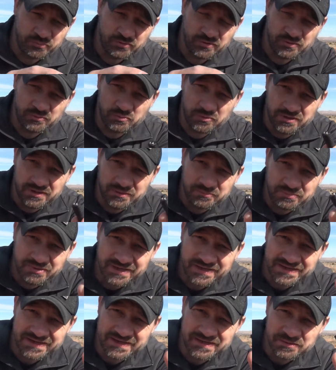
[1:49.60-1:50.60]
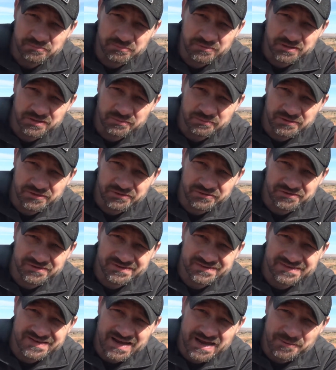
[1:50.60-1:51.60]
2.1 by 8 millimeter
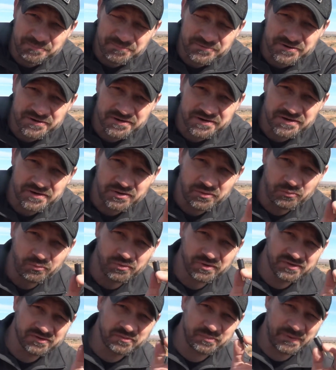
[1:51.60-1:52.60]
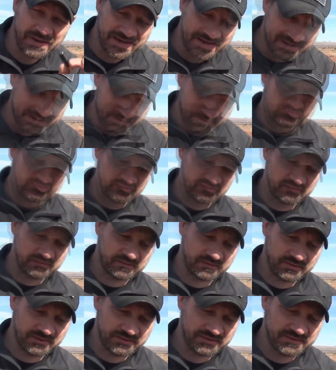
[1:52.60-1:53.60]
adapter was bad.
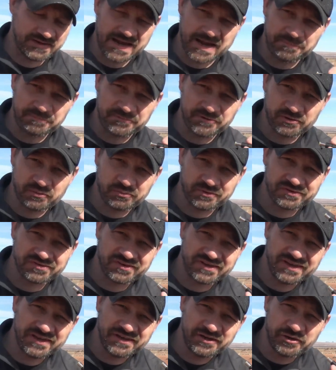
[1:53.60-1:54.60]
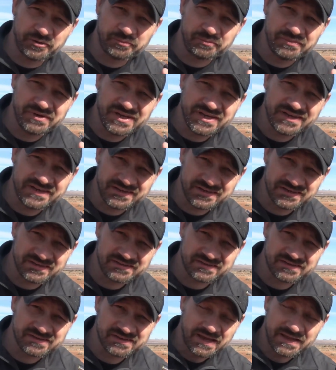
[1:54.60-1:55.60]
This adapter was
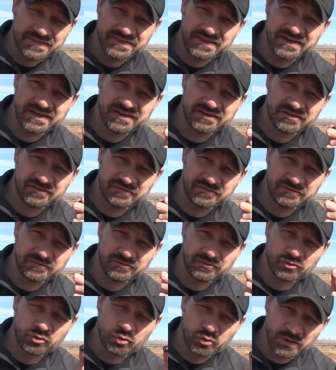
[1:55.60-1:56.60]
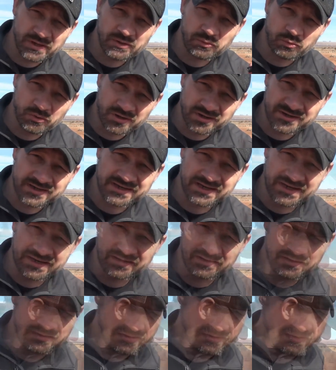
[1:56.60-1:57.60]
intermittent and then it quit
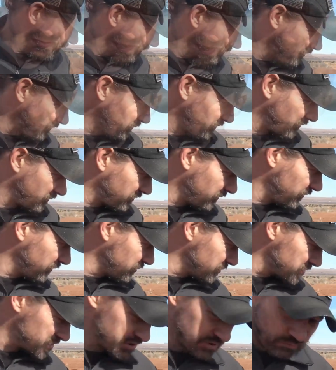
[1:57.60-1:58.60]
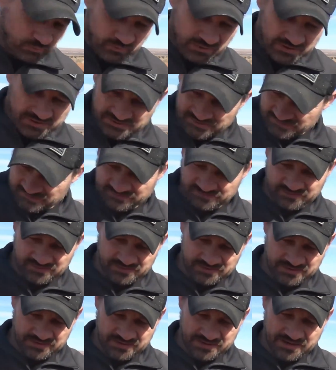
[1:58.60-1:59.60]
working. So the solution was,
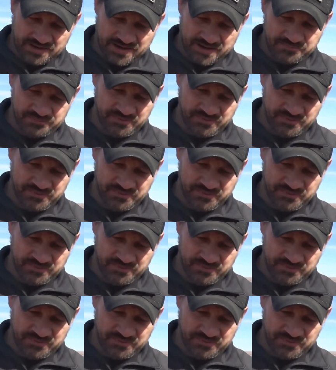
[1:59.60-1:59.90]
I